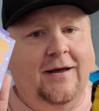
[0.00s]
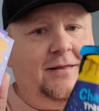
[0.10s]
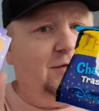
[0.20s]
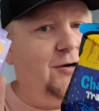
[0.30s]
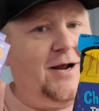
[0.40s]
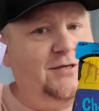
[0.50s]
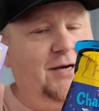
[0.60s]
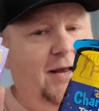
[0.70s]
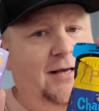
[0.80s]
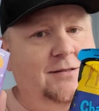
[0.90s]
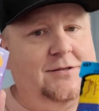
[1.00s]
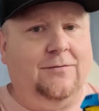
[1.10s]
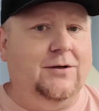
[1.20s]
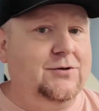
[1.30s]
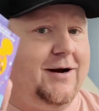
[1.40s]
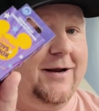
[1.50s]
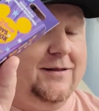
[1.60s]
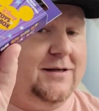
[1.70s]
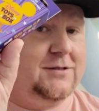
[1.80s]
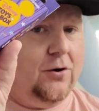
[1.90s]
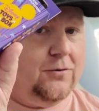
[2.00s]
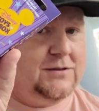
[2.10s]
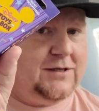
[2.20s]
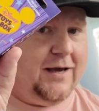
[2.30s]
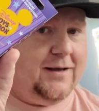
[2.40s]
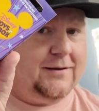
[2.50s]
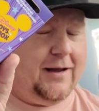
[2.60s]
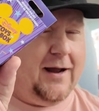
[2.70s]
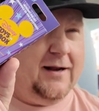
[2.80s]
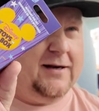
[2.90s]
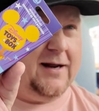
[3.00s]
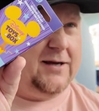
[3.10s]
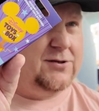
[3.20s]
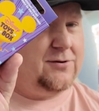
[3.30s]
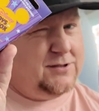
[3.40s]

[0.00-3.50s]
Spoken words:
and the trash cans. So I'm going to try and get this whole set and an extra